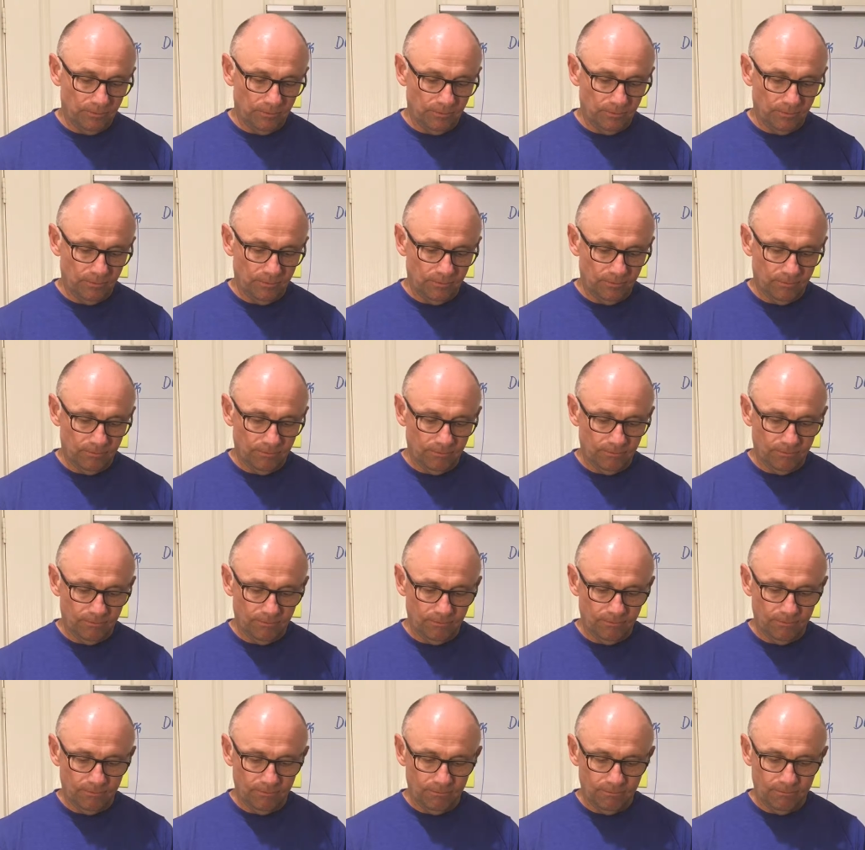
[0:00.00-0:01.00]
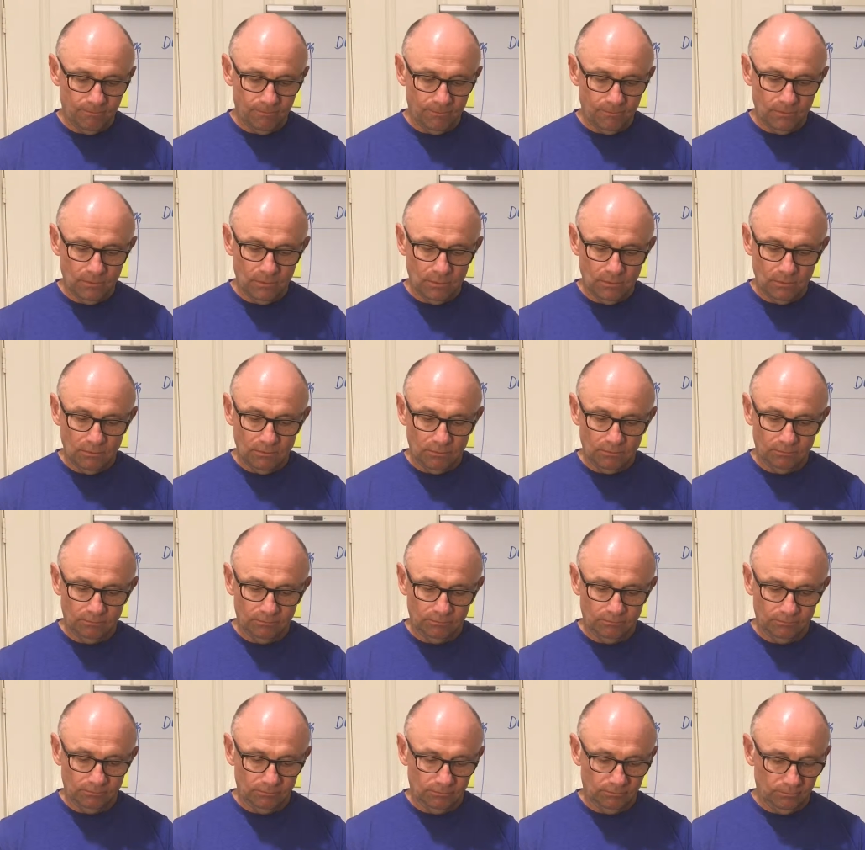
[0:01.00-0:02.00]

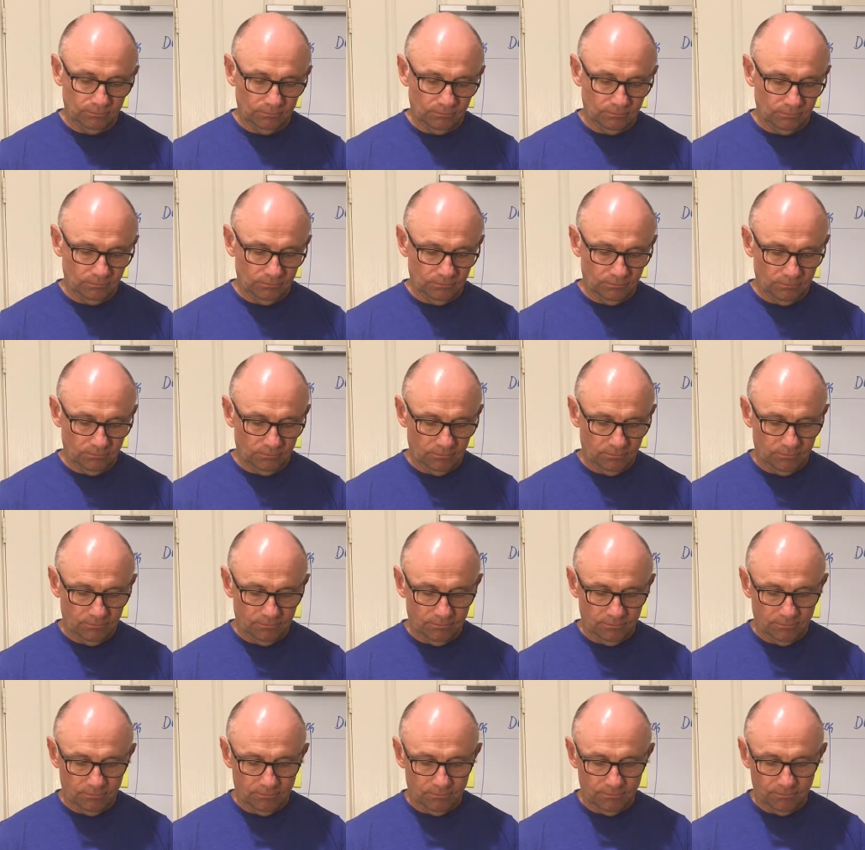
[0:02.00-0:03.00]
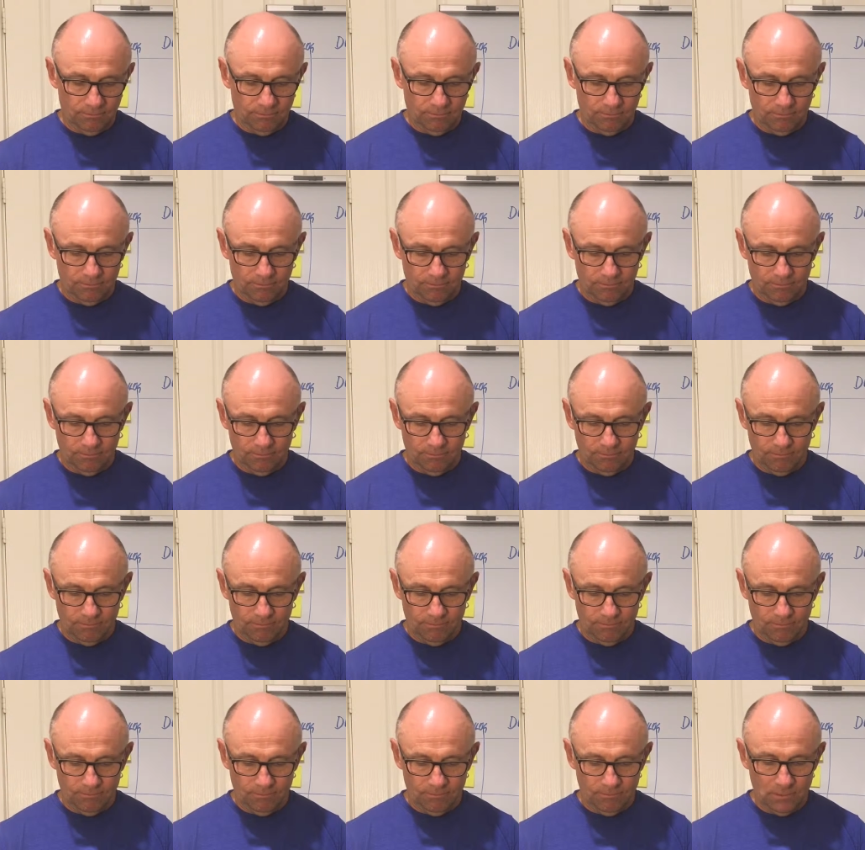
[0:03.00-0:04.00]

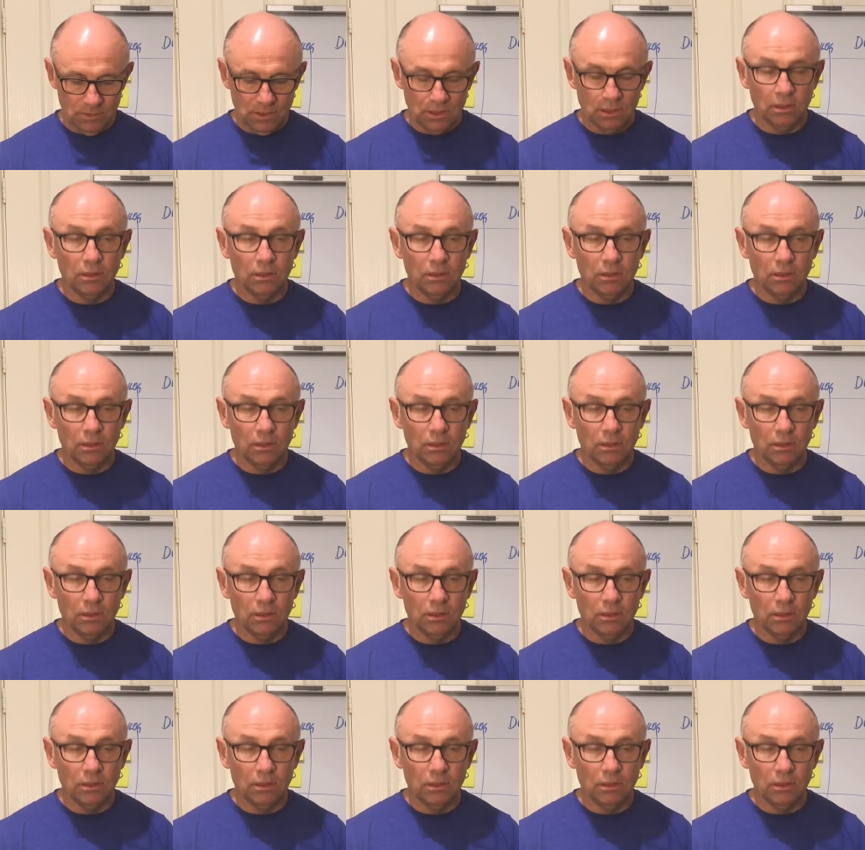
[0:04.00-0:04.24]
(silence)